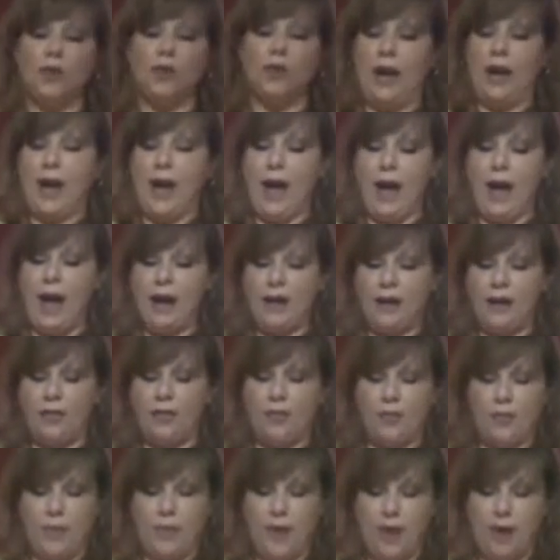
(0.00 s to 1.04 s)
going to add
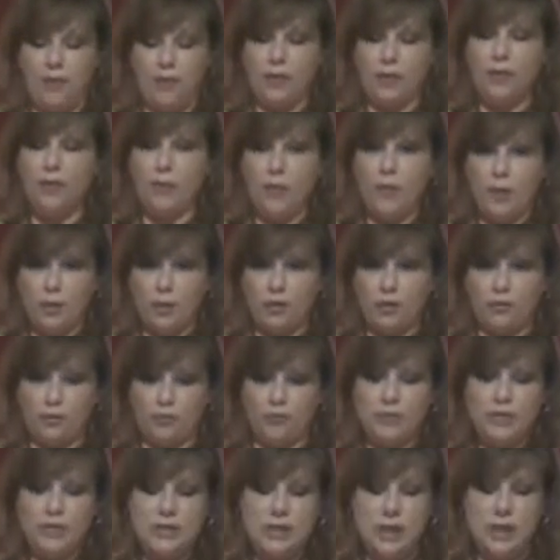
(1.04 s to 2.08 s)
the pound of
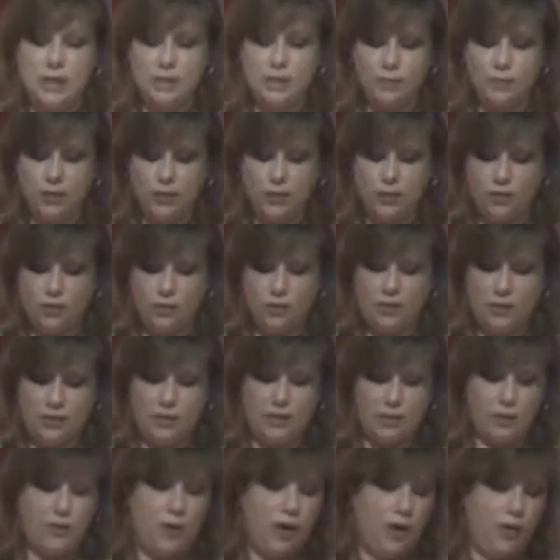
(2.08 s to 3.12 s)
mushrooms, sliced mushrooms
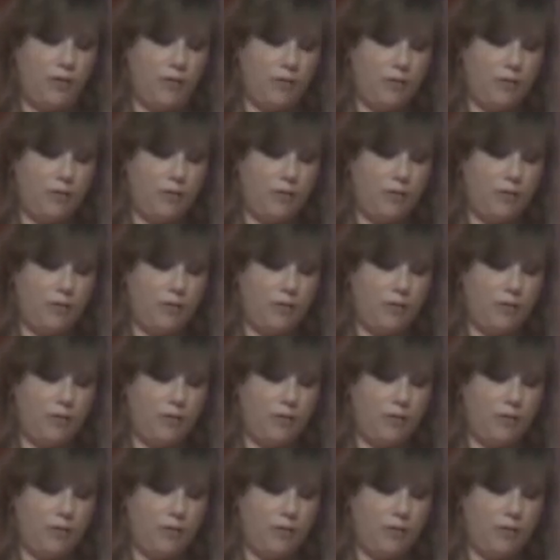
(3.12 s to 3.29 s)
as well.